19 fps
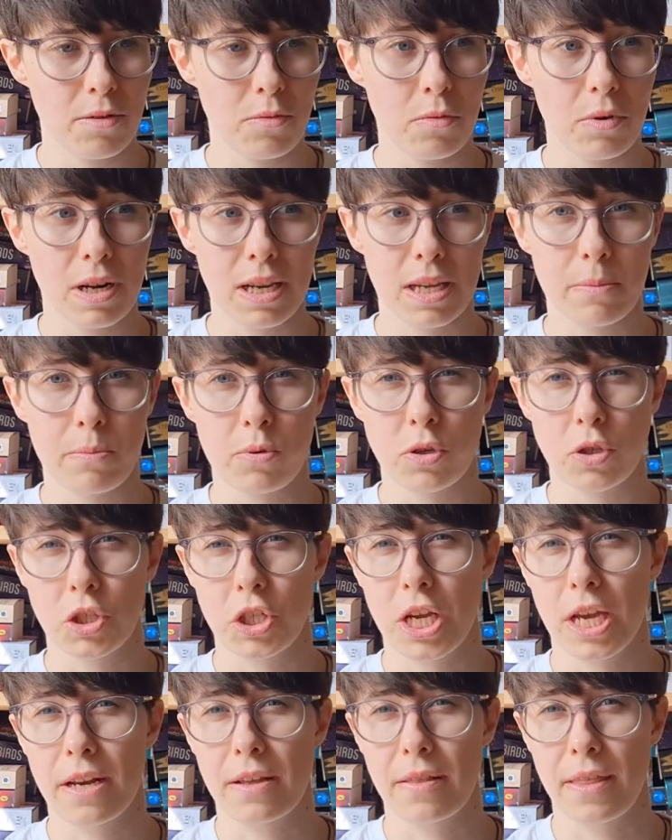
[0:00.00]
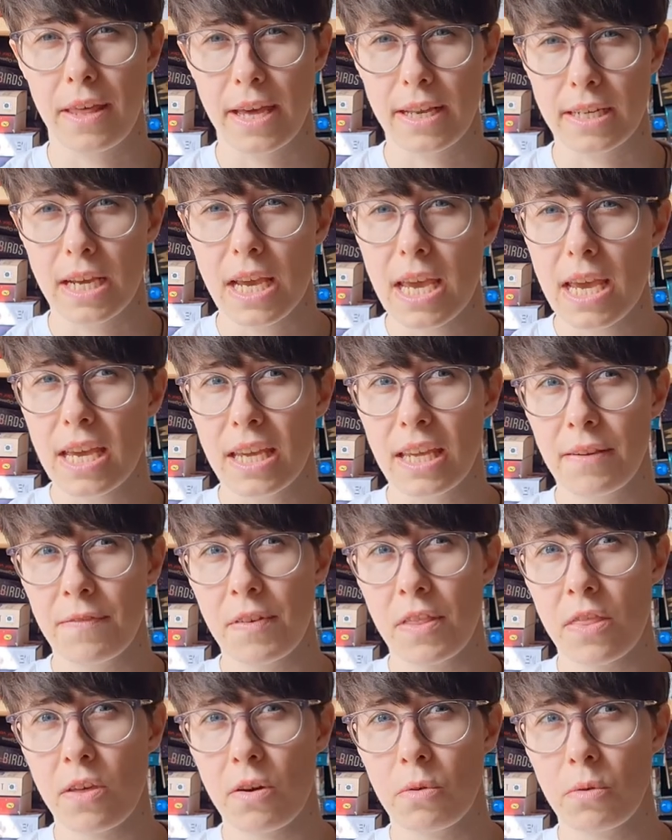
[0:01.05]
really appreciated that,
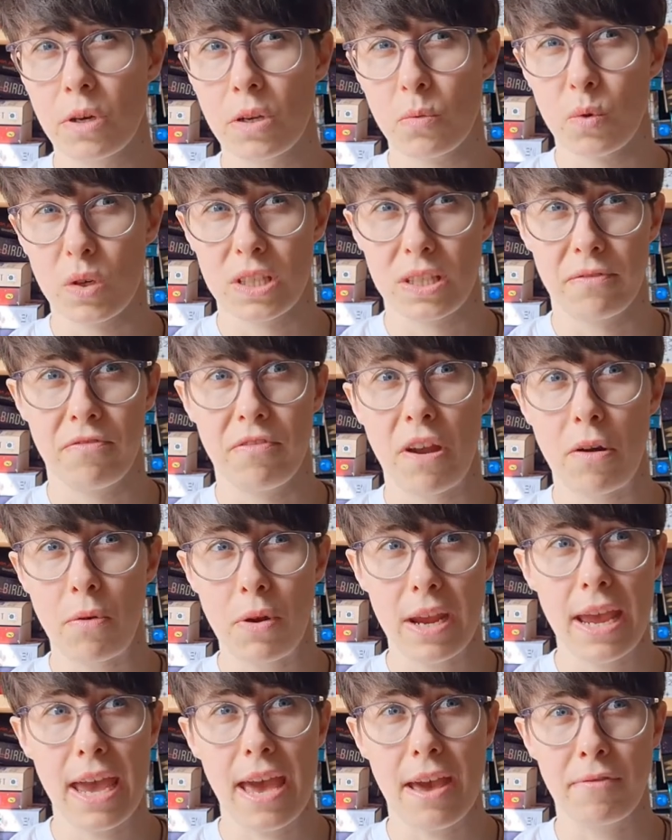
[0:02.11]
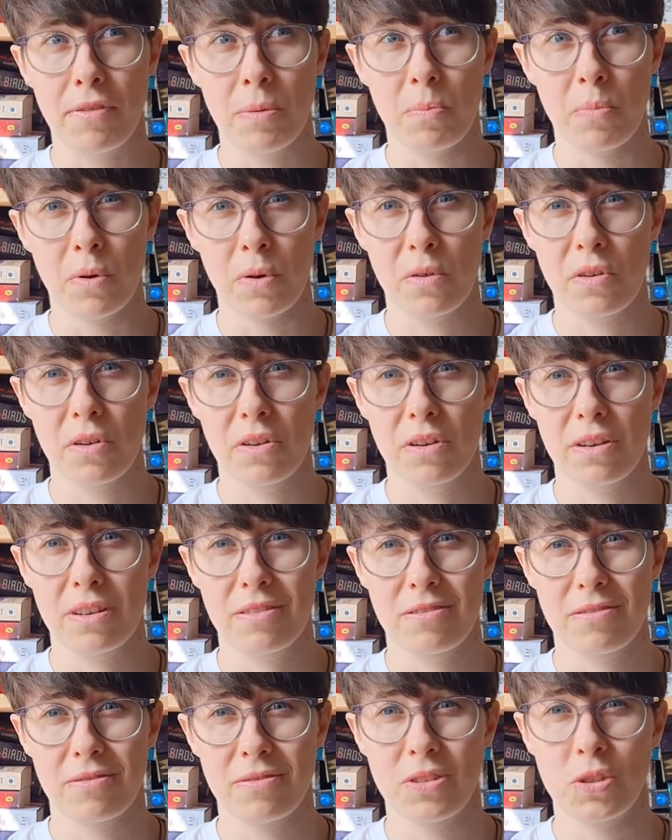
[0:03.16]
even though it was a very heavy
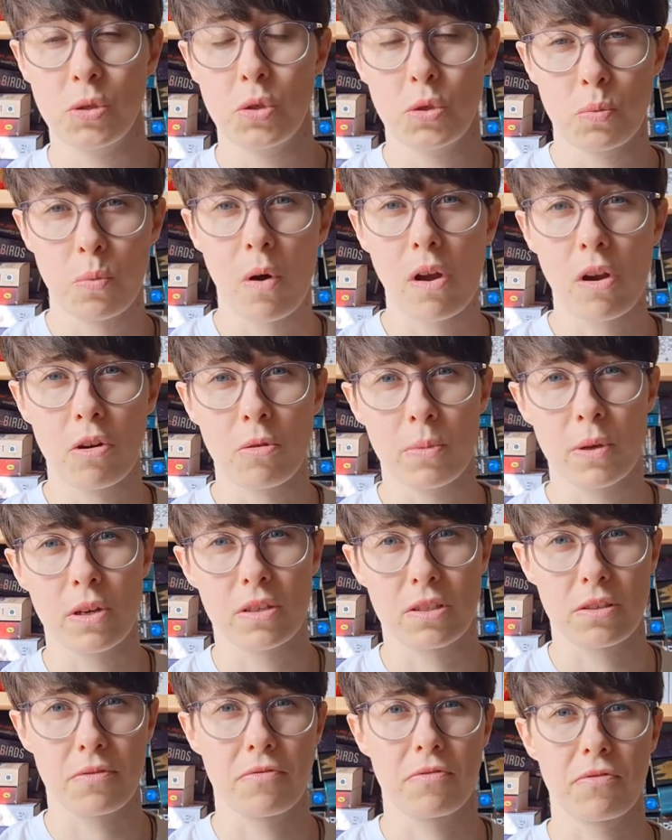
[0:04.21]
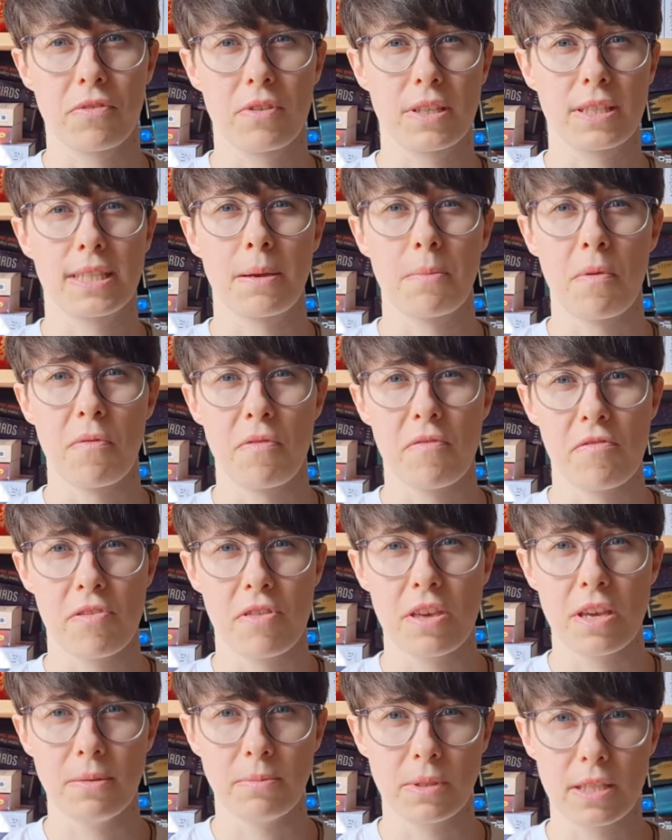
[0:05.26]
book to swallow because of some of the
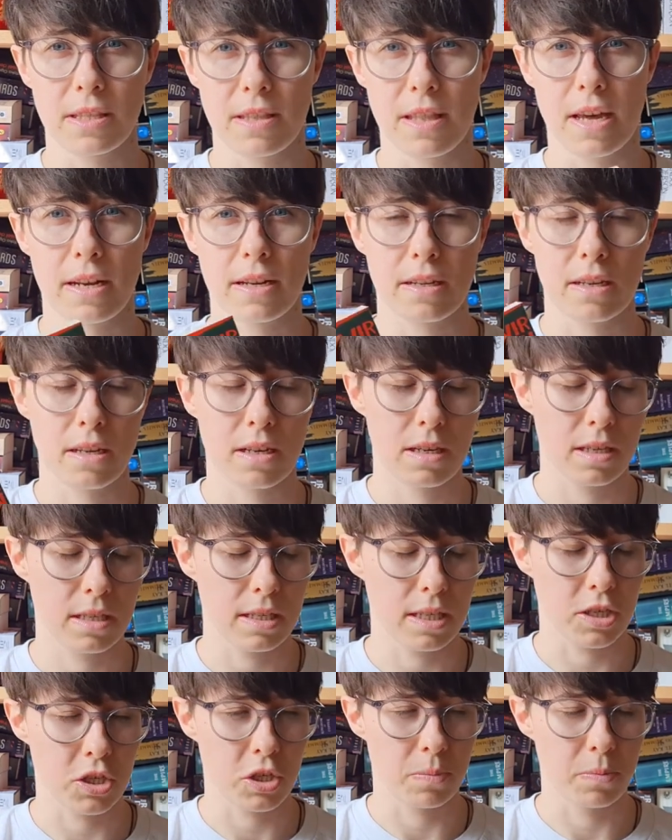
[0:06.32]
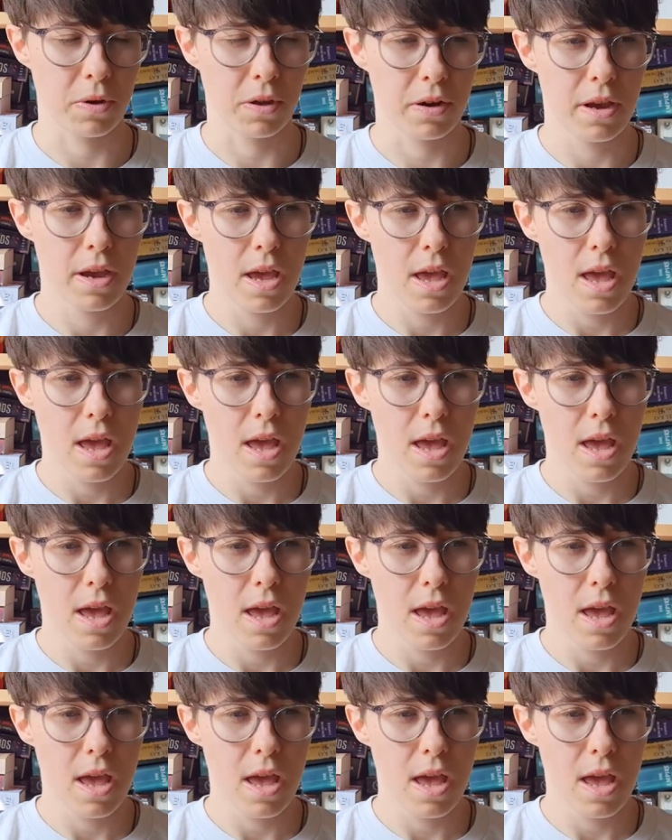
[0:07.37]
themes that I touched upon.